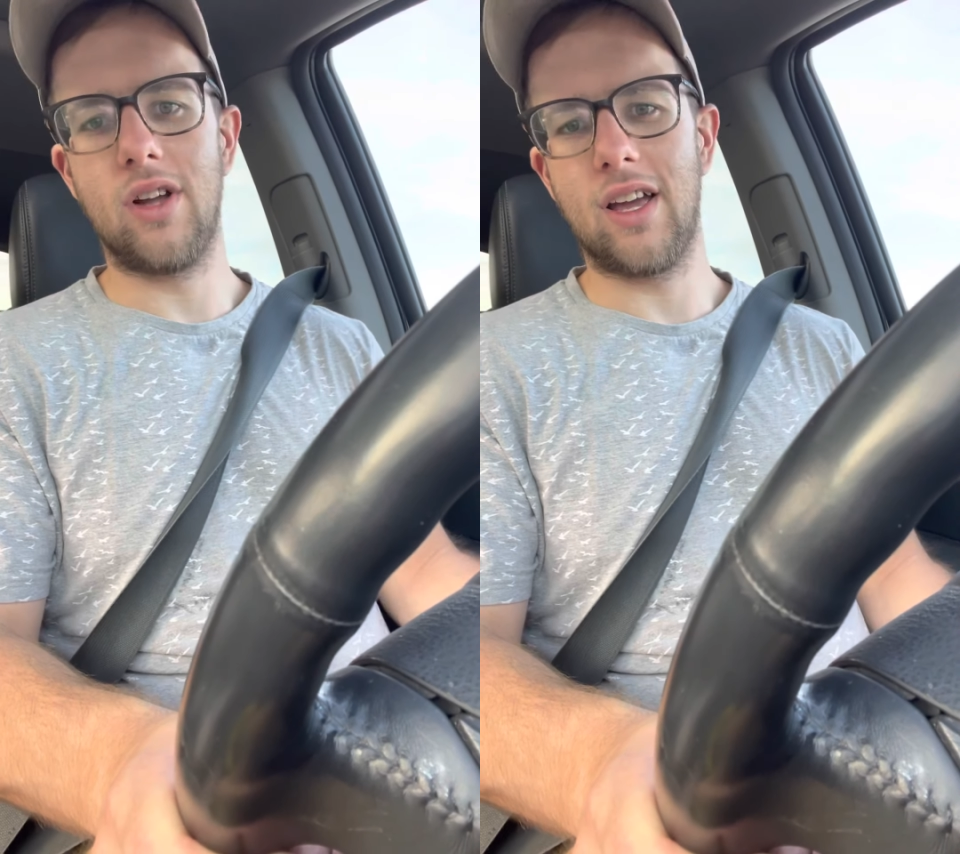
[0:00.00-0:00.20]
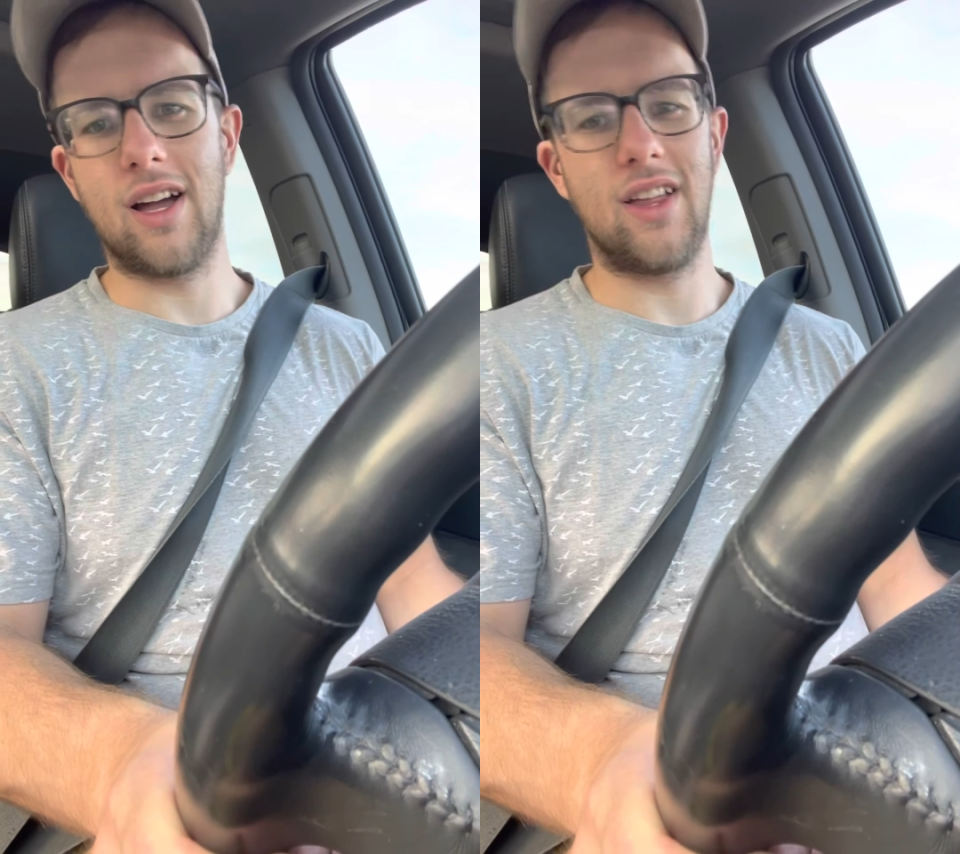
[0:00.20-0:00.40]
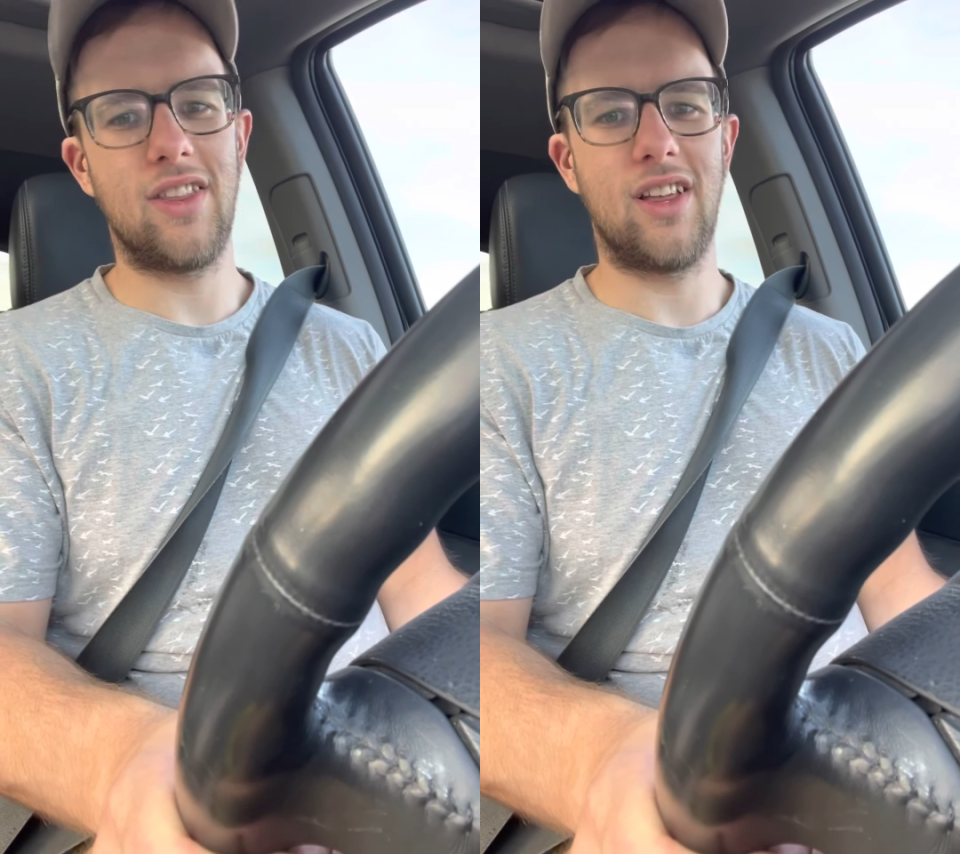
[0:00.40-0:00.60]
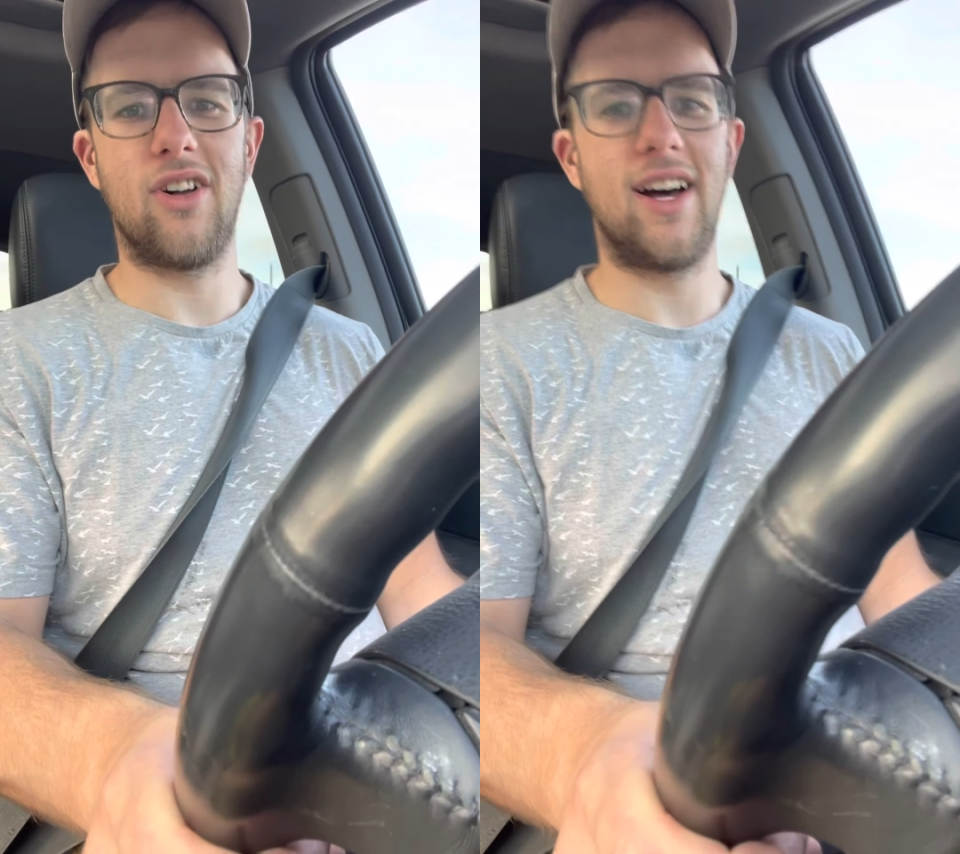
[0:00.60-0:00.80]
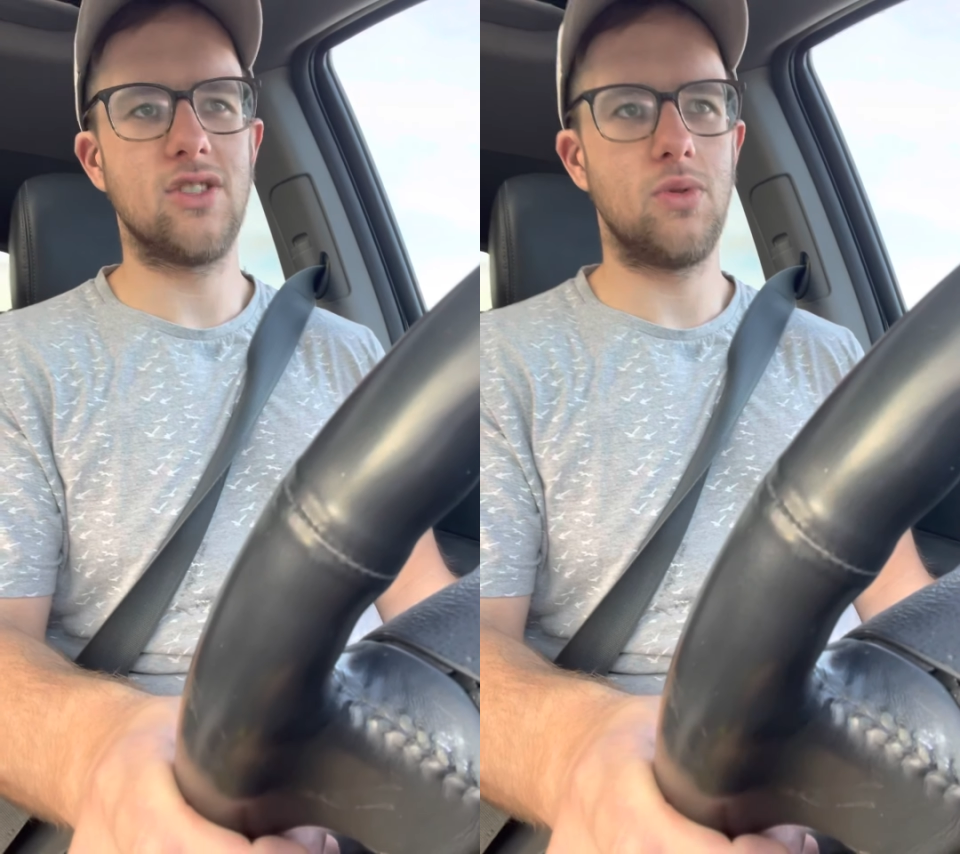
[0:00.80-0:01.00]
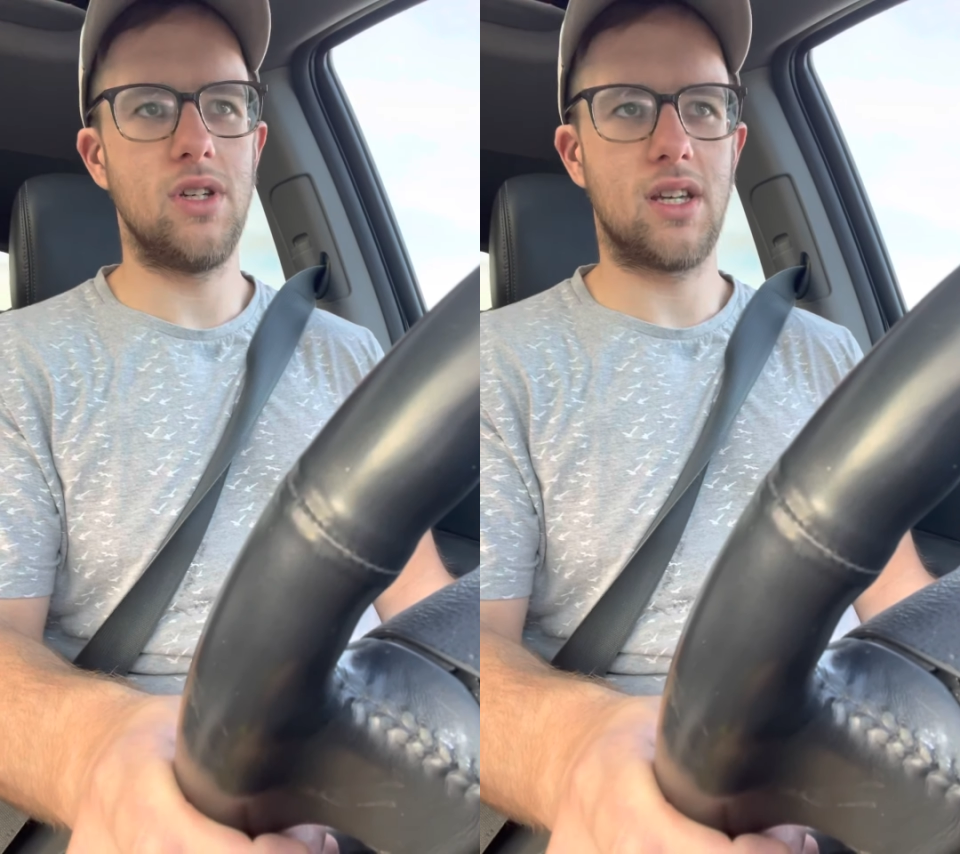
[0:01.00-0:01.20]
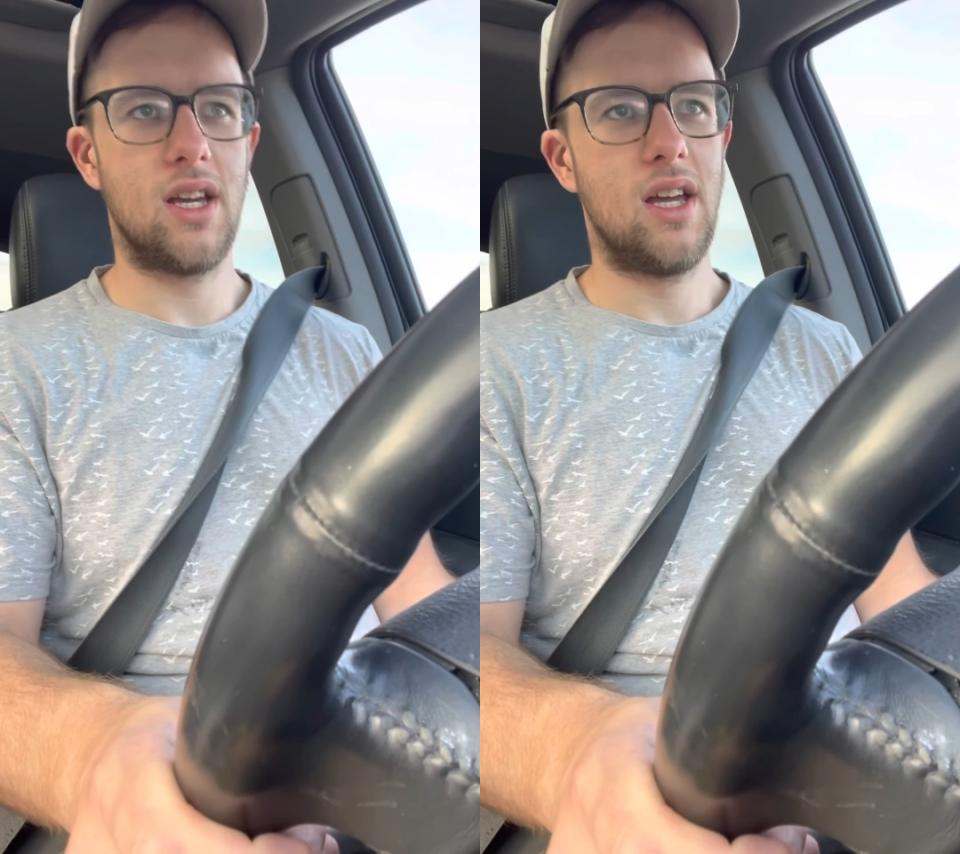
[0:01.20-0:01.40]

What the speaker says: Like I think last week